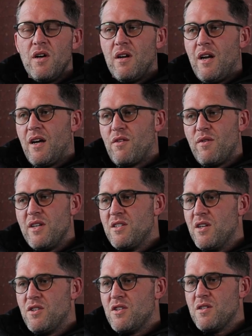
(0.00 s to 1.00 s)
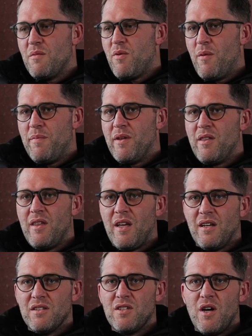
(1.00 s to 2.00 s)
Yeah, like research is a proper
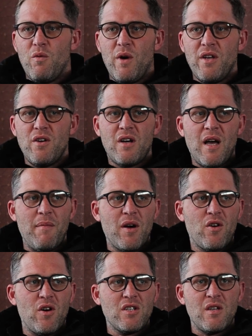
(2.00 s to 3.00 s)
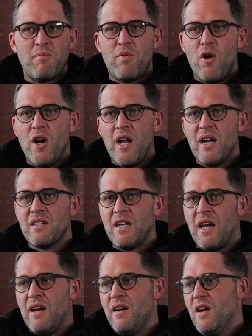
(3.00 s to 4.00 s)
thing. So when you come across a product,
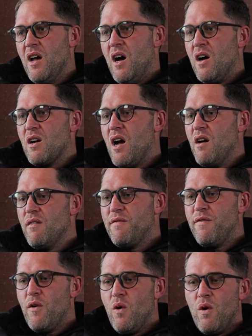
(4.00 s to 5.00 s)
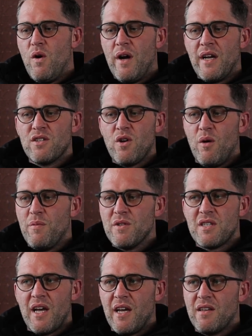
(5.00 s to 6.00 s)
and I'll go for
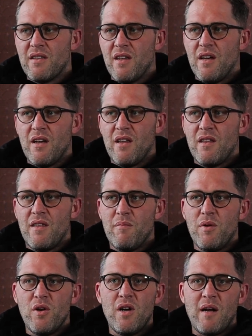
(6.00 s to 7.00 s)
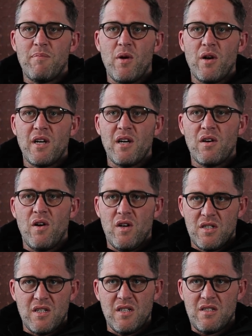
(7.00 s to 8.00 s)
example's sake, the blue light blocking
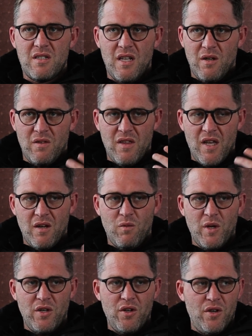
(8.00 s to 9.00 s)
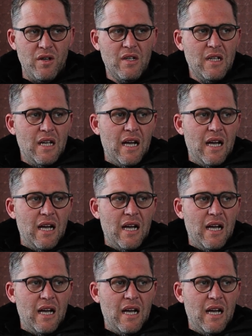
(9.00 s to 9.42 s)
glasses that we do.